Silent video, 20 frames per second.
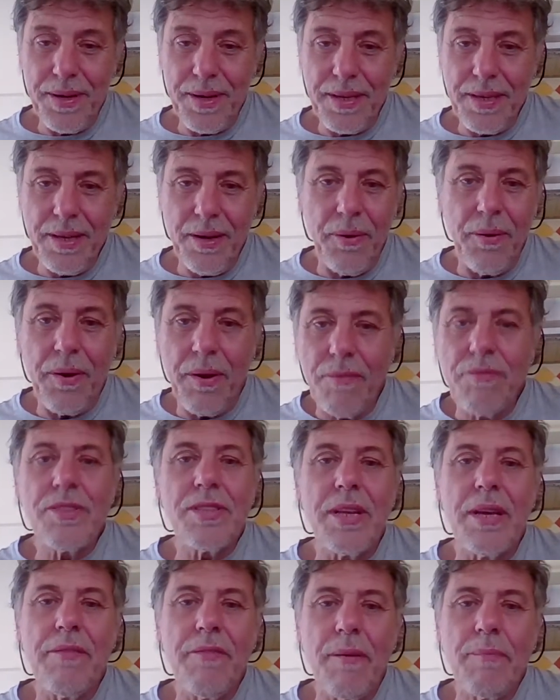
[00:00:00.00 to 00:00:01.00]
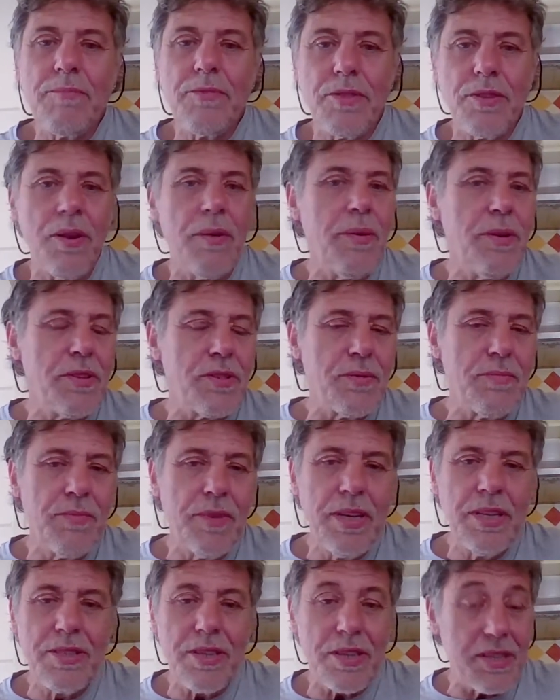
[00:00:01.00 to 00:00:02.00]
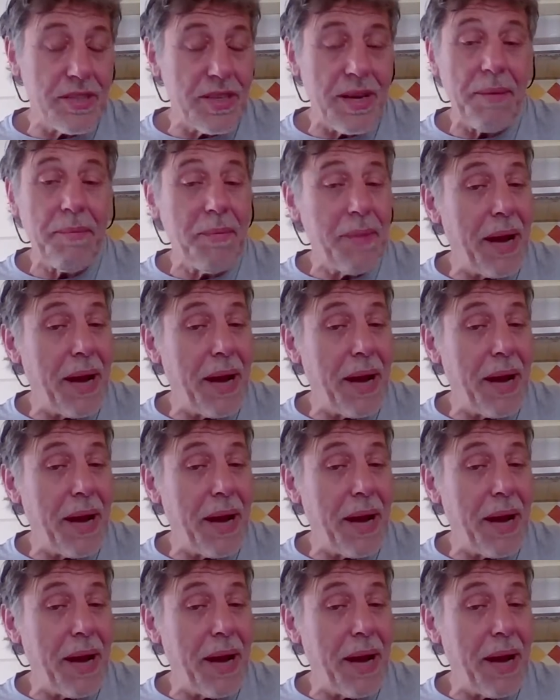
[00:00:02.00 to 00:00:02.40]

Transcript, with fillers: you know and obviously if i'm doing some research because I'm,